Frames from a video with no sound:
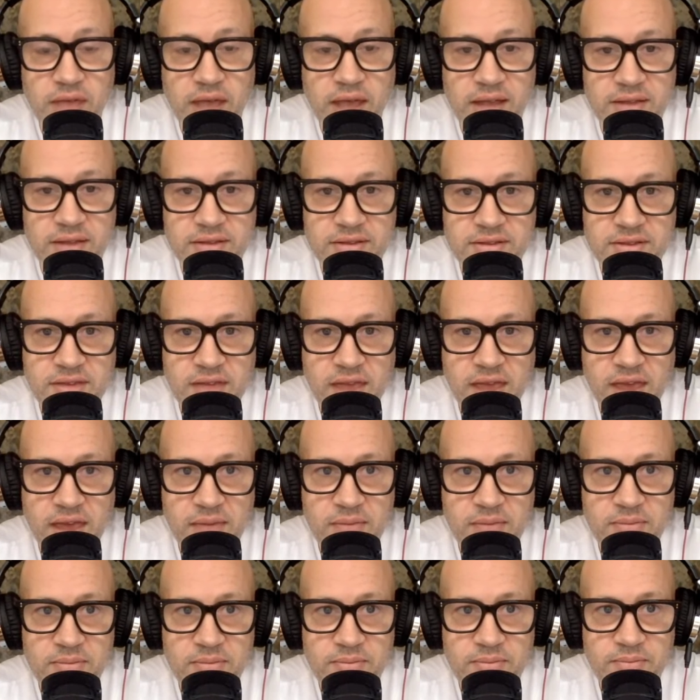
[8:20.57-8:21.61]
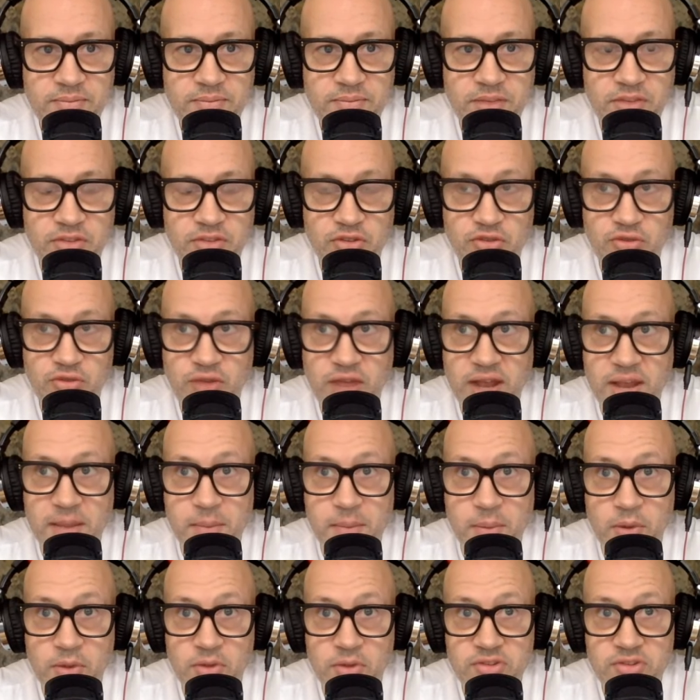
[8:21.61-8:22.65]
And... Mm. Um, it's just really
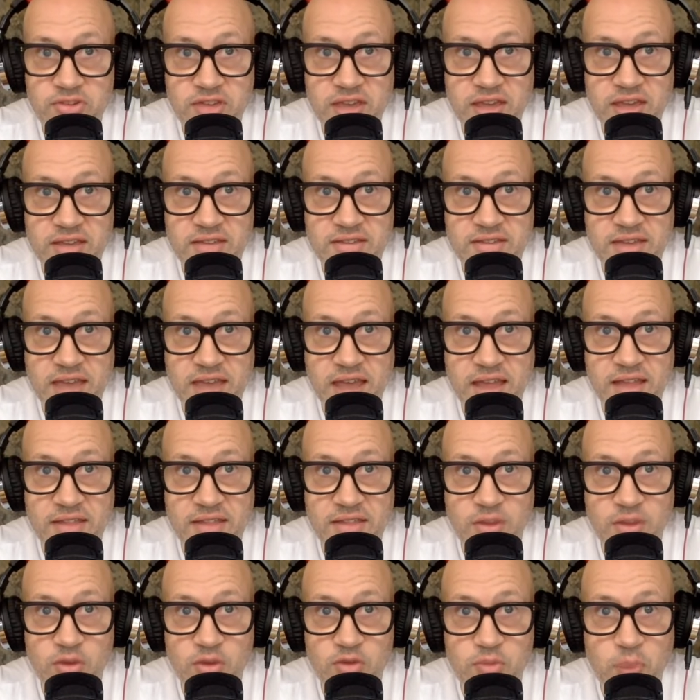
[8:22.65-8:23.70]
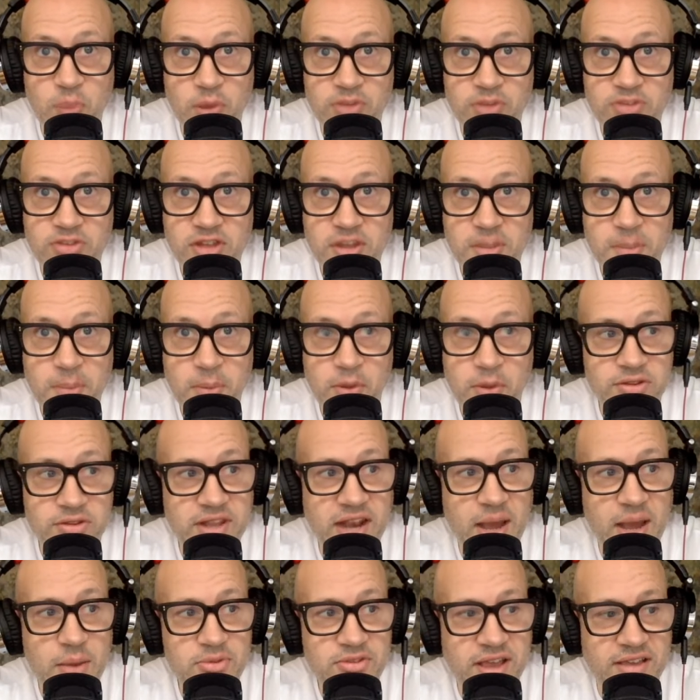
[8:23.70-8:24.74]
important to, to get those points on the
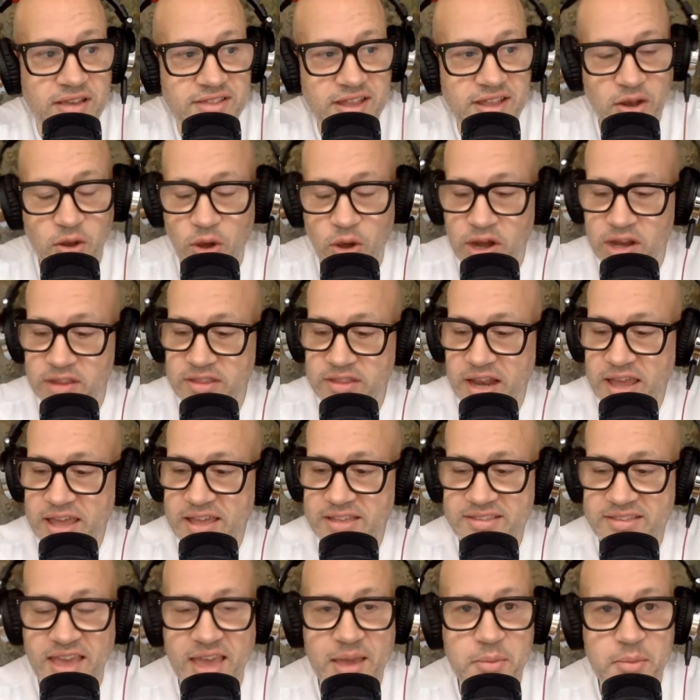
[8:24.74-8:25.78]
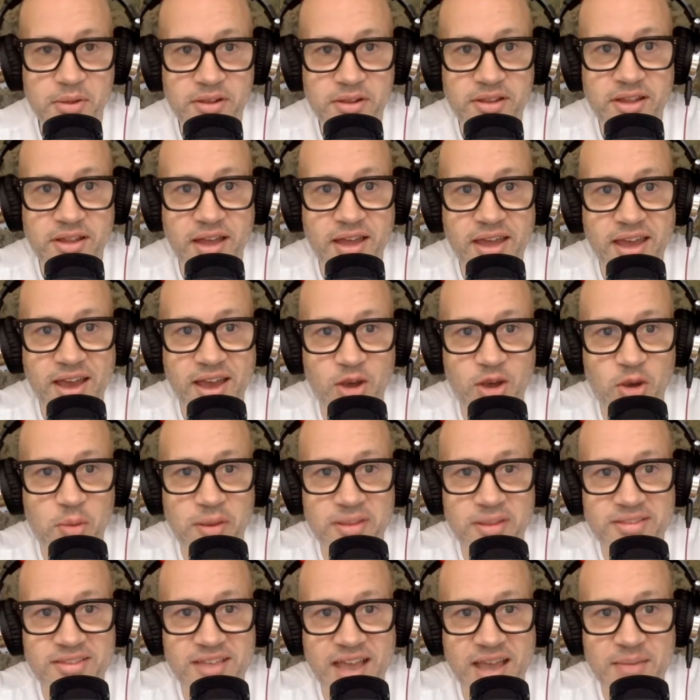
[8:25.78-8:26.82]
board. And I was actually looking at the league table a, a
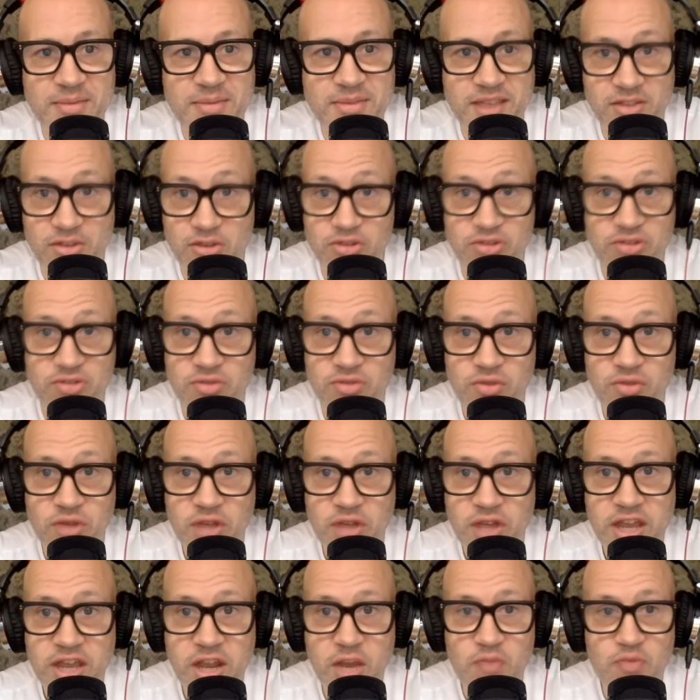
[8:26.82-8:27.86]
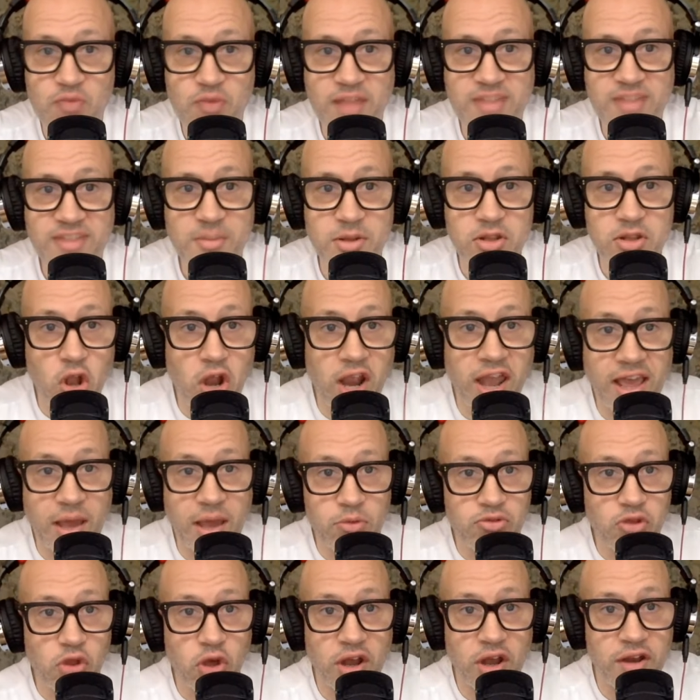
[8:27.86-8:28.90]
couple of times, like just, you know, random, not
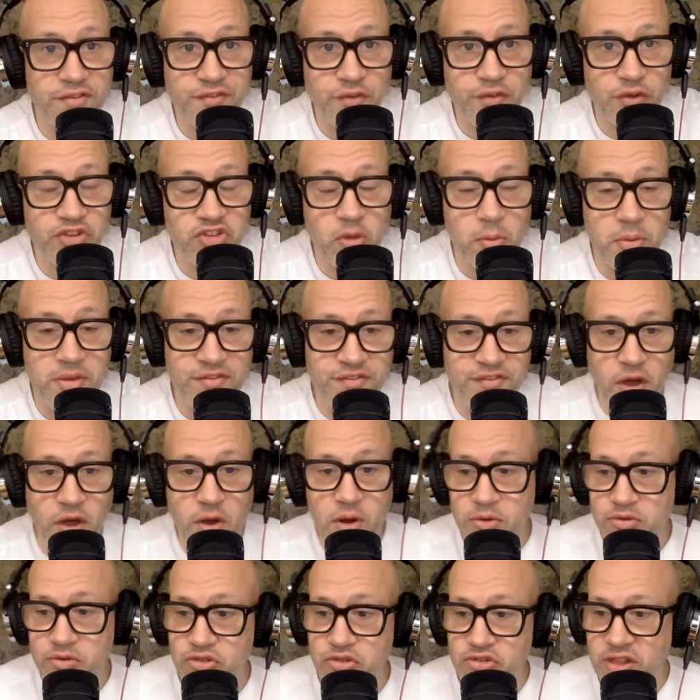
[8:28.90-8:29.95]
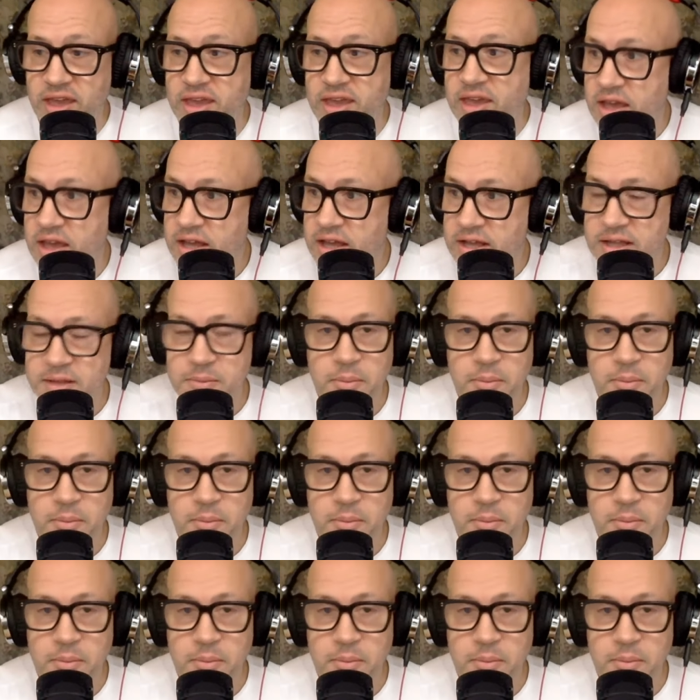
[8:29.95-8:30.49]
like I was looking at footy on my phone. I was yeah, just like yeah.